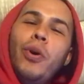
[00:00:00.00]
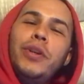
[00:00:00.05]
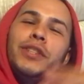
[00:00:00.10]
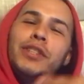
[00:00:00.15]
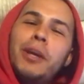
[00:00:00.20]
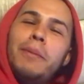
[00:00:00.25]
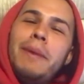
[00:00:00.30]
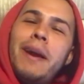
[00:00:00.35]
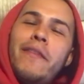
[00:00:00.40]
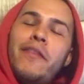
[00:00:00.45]

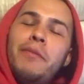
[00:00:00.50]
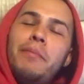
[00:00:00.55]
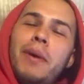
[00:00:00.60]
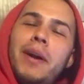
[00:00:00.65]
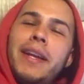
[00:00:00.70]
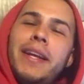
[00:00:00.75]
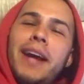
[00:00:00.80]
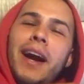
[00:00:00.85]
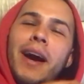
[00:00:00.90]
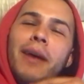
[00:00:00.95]
What's up
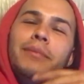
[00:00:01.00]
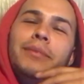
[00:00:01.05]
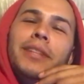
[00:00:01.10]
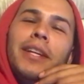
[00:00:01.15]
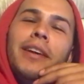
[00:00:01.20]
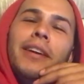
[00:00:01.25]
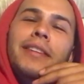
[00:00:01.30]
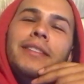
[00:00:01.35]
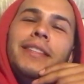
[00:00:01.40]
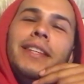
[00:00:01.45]
everybody, I'm
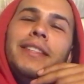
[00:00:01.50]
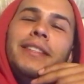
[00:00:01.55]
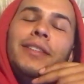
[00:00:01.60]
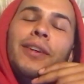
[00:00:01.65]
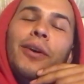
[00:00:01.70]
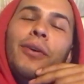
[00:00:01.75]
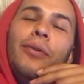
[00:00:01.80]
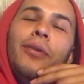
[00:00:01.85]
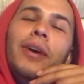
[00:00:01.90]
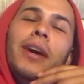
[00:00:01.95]
Derek
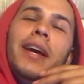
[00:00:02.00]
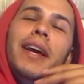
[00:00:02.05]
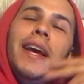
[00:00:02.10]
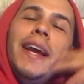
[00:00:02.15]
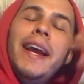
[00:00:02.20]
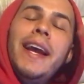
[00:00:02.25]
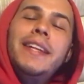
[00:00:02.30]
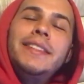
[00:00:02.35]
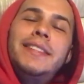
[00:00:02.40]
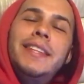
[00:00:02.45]
Deso,
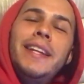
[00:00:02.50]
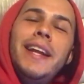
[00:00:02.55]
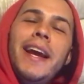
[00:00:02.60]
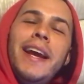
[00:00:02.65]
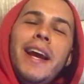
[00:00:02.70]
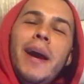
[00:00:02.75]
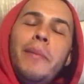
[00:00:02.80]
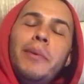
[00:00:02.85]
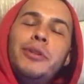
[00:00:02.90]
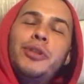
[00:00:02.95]
and
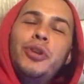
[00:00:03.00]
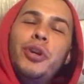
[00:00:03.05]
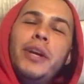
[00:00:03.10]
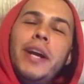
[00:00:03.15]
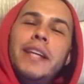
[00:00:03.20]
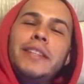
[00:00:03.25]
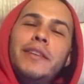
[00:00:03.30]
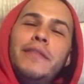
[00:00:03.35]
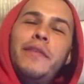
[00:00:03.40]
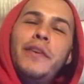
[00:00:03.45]
today I'm gonna show you
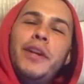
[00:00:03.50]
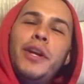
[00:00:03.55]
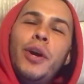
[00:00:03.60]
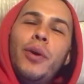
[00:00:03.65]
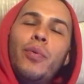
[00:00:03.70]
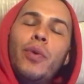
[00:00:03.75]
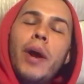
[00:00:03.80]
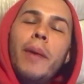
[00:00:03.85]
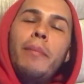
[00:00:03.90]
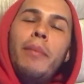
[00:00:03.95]
guys a video
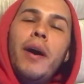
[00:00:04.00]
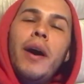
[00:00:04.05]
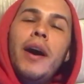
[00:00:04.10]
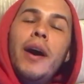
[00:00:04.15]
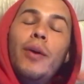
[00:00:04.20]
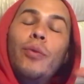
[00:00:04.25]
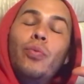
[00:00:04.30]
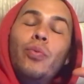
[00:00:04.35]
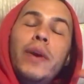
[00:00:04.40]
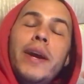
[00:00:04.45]
where I bought
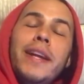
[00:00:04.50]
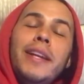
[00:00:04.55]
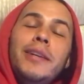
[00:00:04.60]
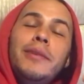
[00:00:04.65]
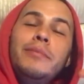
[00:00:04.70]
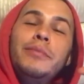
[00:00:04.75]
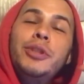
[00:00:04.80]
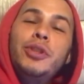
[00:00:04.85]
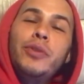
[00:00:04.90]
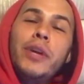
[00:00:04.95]
a
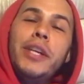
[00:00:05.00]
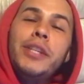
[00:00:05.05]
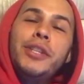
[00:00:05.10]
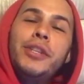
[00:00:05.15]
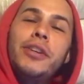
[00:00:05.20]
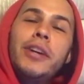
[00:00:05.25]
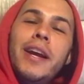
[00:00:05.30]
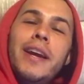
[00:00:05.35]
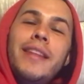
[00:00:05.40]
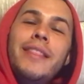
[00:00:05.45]
random
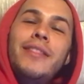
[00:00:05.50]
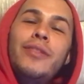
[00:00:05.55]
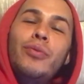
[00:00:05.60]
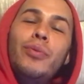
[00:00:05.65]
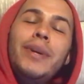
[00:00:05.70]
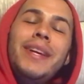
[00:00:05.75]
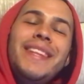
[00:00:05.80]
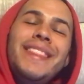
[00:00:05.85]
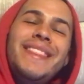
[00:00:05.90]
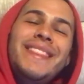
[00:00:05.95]
stranger a
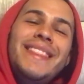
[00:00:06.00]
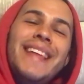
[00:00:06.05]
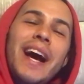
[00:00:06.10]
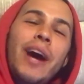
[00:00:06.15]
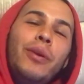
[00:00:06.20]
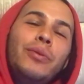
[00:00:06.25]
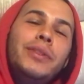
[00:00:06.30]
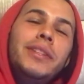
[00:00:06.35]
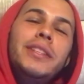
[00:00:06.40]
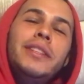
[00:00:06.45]

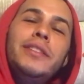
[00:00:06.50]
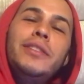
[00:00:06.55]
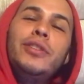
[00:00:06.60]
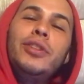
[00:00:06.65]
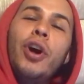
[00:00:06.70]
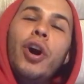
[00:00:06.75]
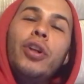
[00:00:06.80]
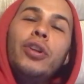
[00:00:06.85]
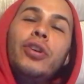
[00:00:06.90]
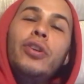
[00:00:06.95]

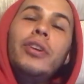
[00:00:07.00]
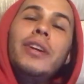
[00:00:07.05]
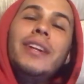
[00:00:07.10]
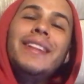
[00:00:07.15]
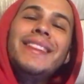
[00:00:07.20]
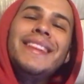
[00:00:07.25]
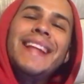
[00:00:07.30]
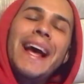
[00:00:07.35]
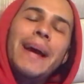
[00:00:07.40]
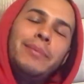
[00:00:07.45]
$3,000
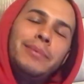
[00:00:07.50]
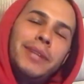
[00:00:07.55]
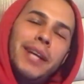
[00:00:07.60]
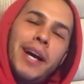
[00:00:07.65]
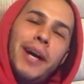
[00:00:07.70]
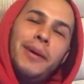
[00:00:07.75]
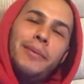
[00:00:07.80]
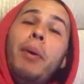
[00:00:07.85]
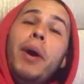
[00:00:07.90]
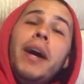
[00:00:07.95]

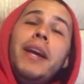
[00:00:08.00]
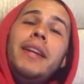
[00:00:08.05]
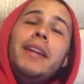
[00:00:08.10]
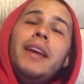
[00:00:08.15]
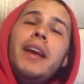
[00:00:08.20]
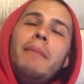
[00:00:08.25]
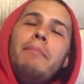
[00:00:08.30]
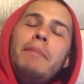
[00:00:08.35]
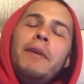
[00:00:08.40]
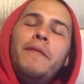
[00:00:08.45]
laptop. But
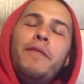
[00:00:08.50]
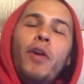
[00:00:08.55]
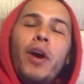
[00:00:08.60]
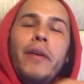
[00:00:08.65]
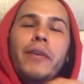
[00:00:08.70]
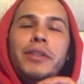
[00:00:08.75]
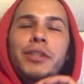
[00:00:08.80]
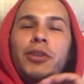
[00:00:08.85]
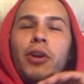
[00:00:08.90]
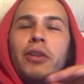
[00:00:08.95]
before
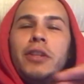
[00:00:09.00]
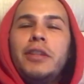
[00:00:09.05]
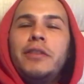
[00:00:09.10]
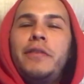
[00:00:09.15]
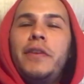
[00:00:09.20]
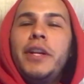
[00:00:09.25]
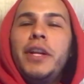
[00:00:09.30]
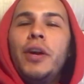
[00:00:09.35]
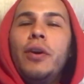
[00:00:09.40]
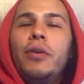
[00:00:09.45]
I even start this
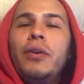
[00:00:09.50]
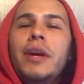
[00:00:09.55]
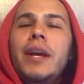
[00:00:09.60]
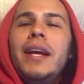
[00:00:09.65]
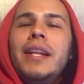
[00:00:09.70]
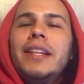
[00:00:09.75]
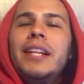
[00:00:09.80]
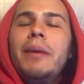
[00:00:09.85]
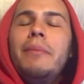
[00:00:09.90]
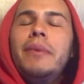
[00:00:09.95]
video,
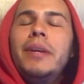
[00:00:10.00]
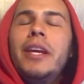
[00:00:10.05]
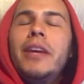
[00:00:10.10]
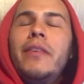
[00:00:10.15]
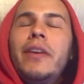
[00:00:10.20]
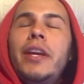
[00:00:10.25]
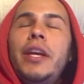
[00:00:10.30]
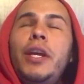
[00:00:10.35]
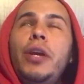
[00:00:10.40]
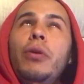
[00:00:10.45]
let me give
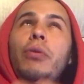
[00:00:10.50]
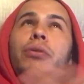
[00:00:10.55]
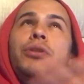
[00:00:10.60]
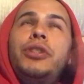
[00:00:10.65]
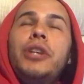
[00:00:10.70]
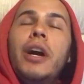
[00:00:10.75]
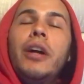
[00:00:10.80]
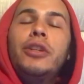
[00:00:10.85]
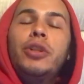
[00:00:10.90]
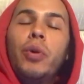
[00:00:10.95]
a huge
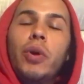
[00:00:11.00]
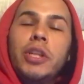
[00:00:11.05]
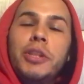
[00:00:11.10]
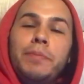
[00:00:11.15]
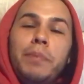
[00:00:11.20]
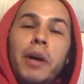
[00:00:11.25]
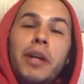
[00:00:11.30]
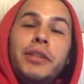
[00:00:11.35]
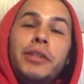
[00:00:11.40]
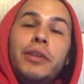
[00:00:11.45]
shout out to our
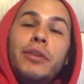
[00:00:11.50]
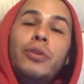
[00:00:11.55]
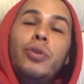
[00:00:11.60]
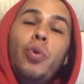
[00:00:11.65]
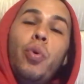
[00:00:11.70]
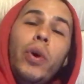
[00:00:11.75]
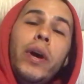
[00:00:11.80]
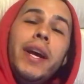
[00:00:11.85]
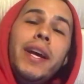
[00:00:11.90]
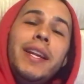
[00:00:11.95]
sponsor
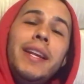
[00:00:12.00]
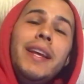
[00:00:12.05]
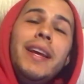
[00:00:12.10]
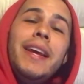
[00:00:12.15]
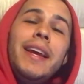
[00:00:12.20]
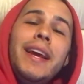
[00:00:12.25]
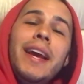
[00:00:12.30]
Quidd.